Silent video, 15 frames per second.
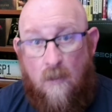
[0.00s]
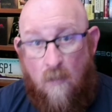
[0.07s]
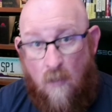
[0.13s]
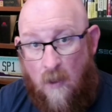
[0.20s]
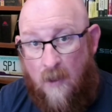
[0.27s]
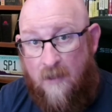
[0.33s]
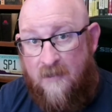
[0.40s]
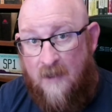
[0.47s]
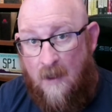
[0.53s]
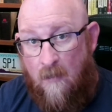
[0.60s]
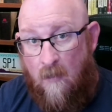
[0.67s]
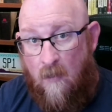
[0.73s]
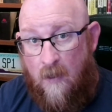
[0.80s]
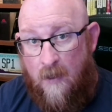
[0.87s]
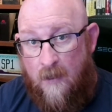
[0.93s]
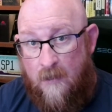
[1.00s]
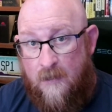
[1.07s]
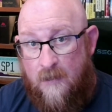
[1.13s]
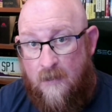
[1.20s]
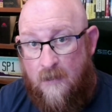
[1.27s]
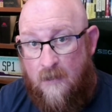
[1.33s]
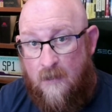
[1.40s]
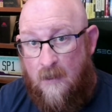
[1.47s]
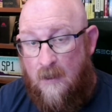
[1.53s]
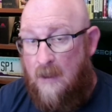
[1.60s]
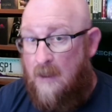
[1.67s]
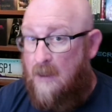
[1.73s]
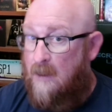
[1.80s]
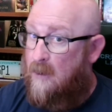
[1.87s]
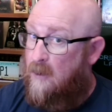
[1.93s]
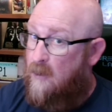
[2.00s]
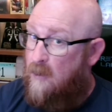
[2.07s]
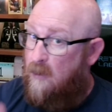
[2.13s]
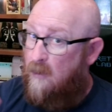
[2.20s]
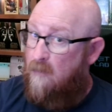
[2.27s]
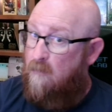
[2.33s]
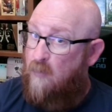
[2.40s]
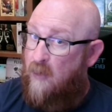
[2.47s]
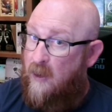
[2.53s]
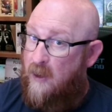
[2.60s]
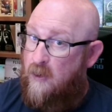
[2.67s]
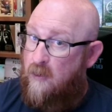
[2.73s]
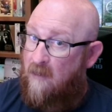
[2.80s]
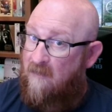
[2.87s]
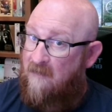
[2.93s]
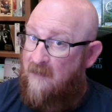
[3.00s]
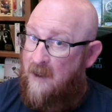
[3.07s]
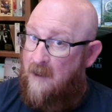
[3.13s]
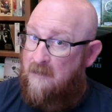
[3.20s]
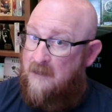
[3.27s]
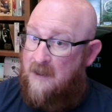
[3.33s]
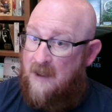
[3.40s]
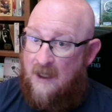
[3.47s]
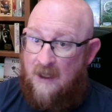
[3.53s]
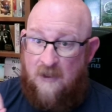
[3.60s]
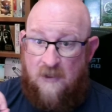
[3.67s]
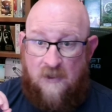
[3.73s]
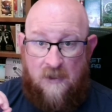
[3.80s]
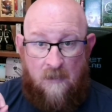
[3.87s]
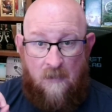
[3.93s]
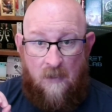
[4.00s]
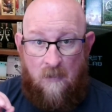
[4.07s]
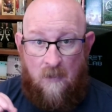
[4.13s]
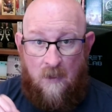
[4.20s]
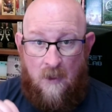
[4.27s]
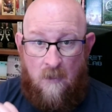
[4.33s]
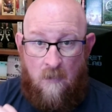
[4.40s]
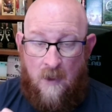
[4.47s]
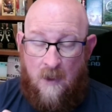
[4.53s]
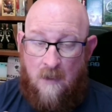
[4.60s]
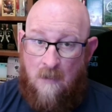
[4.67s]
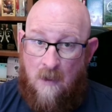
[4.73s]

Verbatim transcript: Good morning, Cyber Warriors. Pretty short video today. It's just going to be really quick.